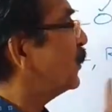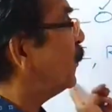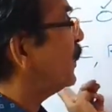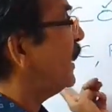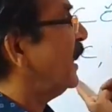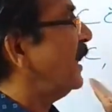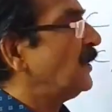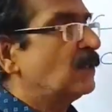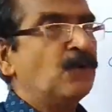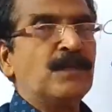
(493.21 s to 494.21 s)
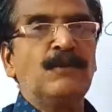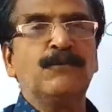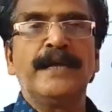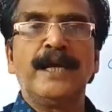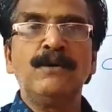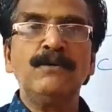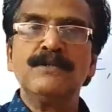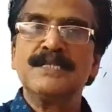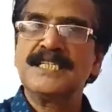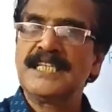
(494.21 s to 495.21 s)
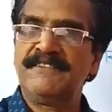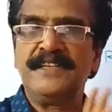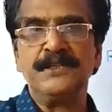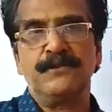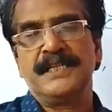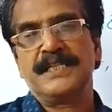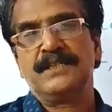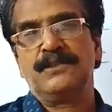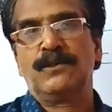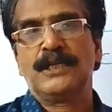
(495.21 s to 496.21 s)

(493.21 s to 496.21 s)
Total we have 7 units.